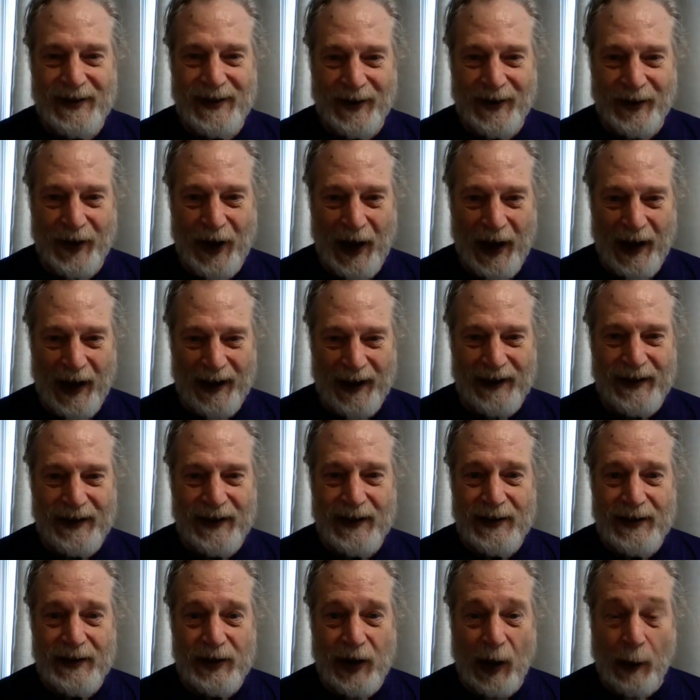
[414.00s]
Okay,
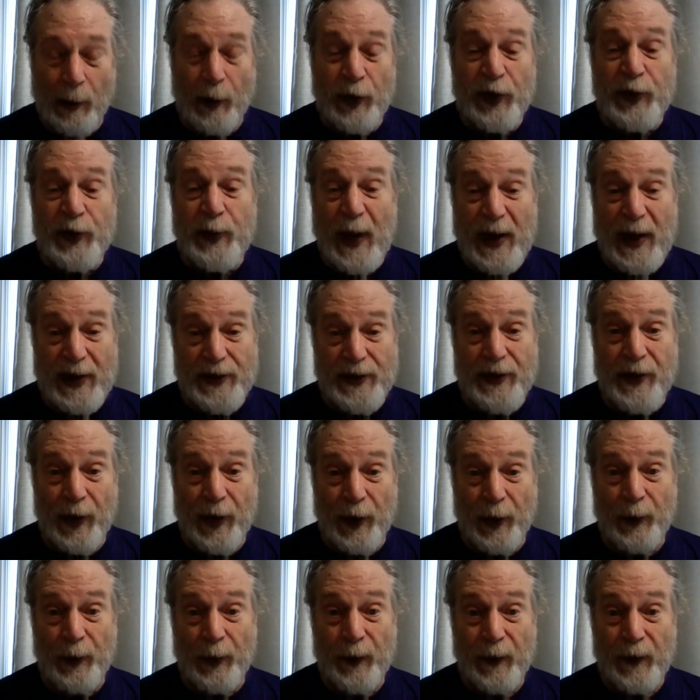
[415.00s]
double space
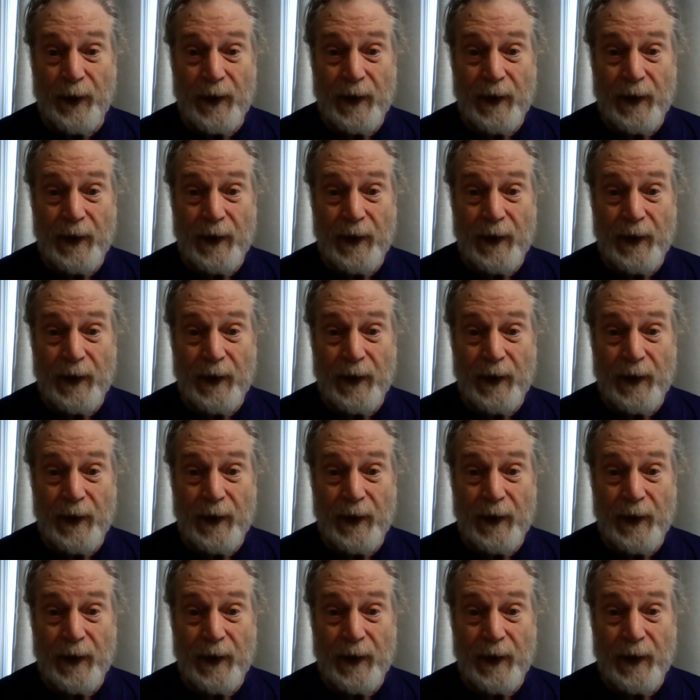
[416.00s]
though.